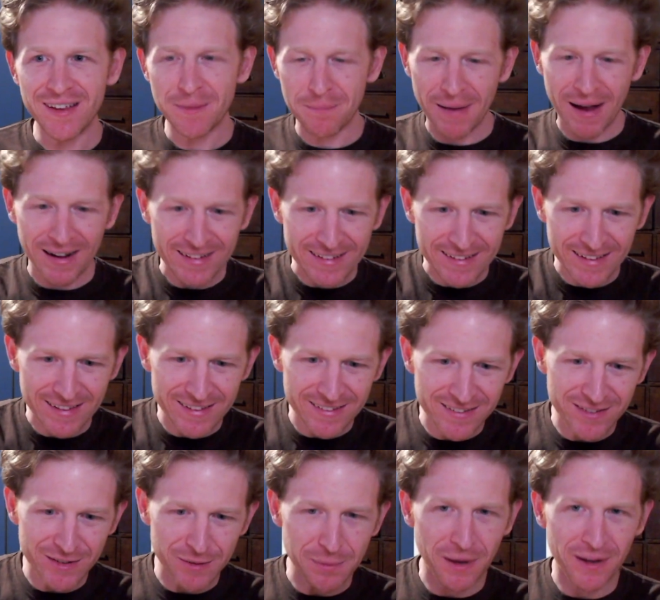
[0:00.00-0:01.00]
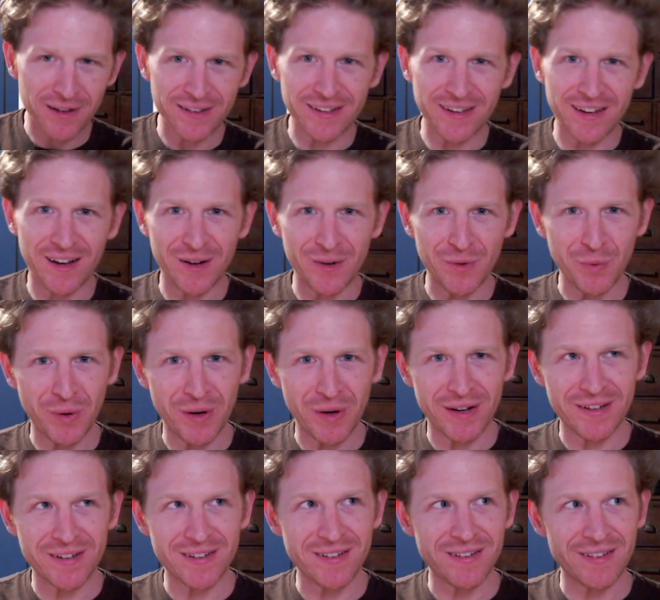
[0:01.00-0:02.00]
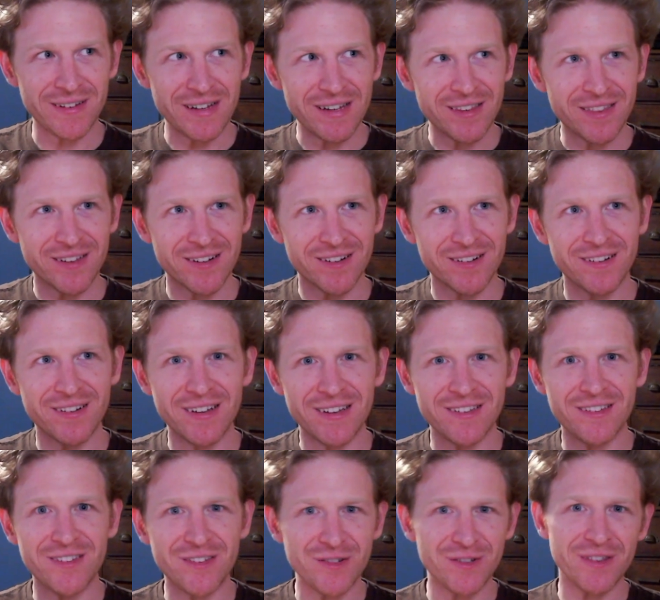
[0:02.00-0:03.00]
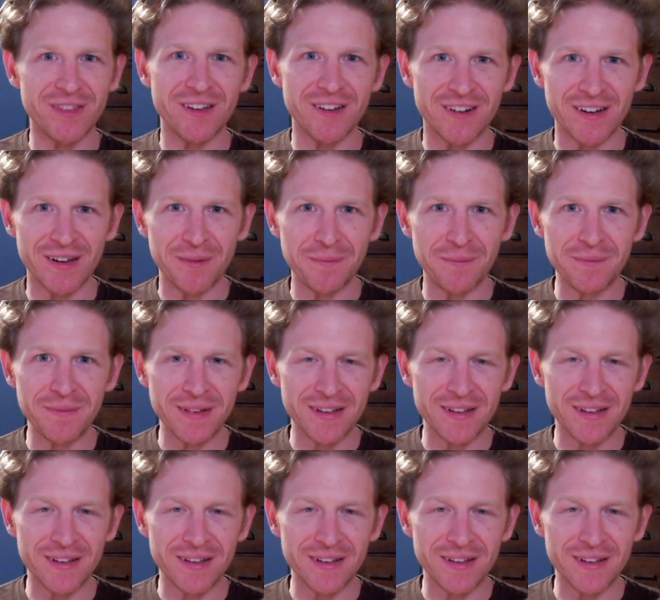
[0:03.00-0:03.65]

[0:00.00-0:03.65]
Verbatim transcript: Matic is to Polygon what Ether is to Ethereum.